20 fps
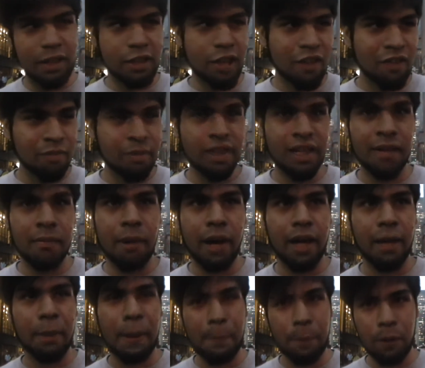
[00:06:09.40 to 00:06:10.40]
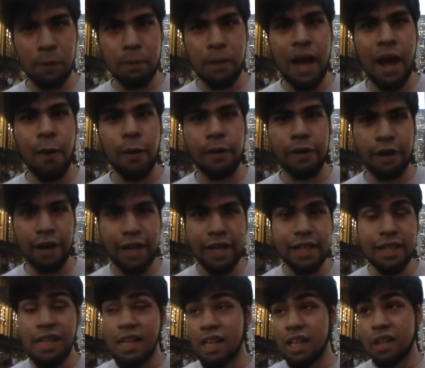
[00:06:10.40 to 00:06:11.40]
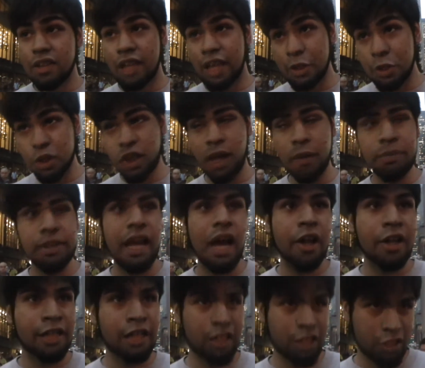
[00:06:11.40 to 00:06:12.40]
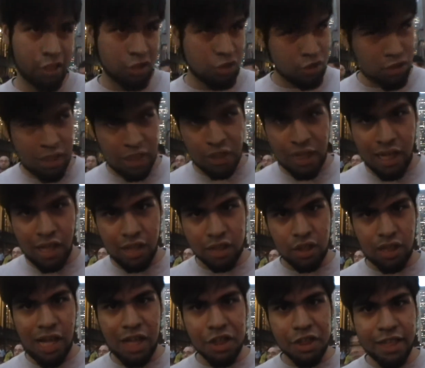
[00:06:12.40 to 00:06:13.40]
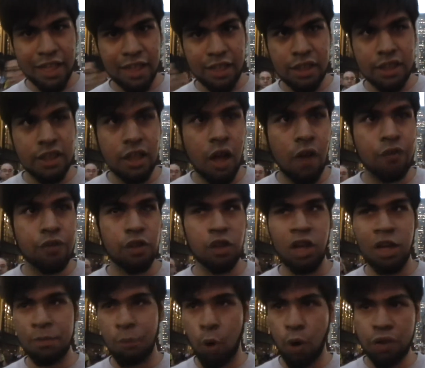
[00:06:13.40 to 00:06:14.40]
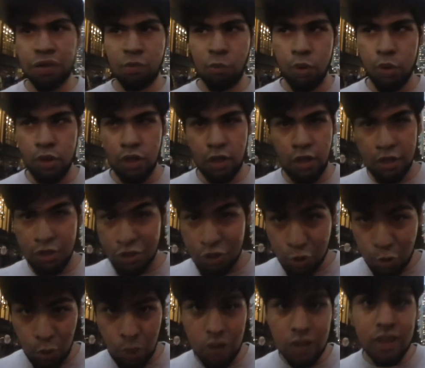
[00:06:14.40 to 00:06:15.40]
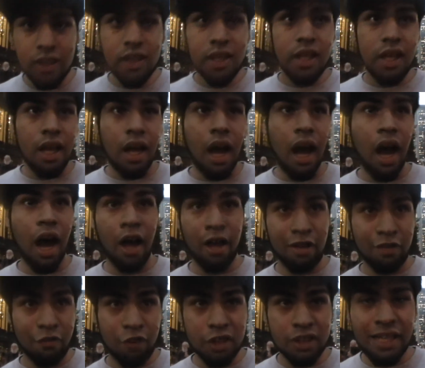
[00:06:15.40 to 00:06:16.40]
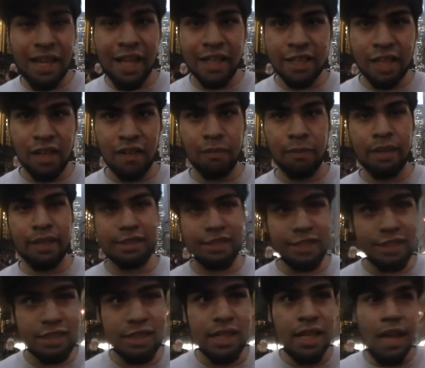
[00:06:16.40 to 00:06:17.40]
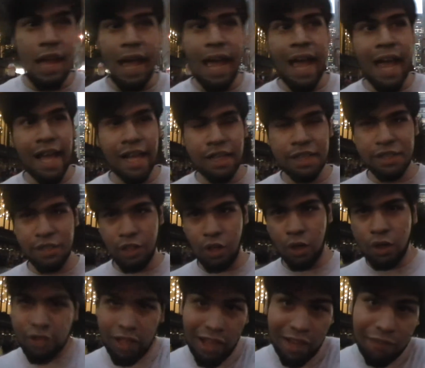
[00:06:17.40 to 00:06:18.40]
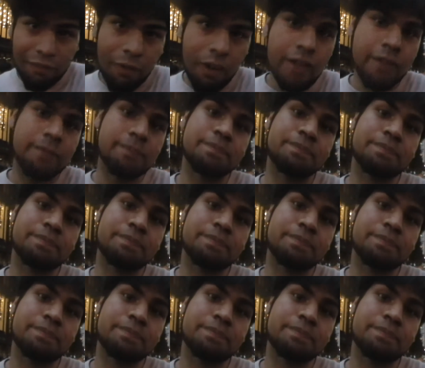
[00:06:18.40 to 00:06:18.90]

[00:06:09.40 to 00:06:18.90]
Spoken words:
the government and by people in power, right? Then you should come down here. You know, you'll educate yourself. You'll learn more than what you can learn in school on a first-hand kind of basis, and, you know, you'll have fun.